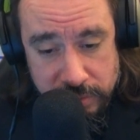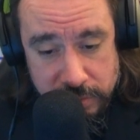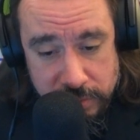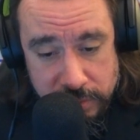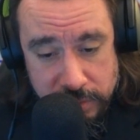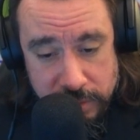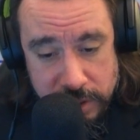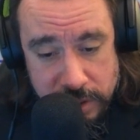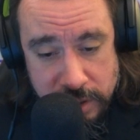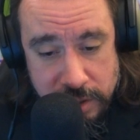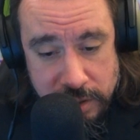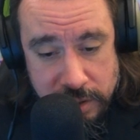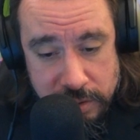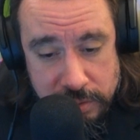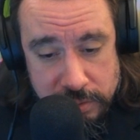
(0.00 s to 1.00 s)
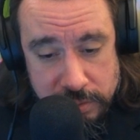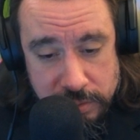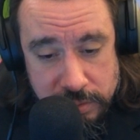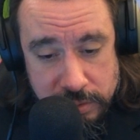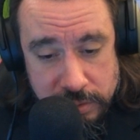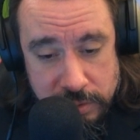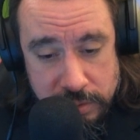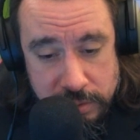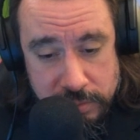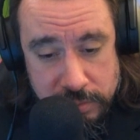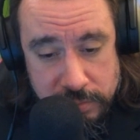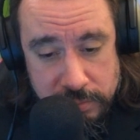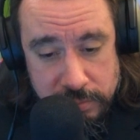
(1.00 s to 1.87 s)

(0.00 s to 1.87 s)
(no one is talking)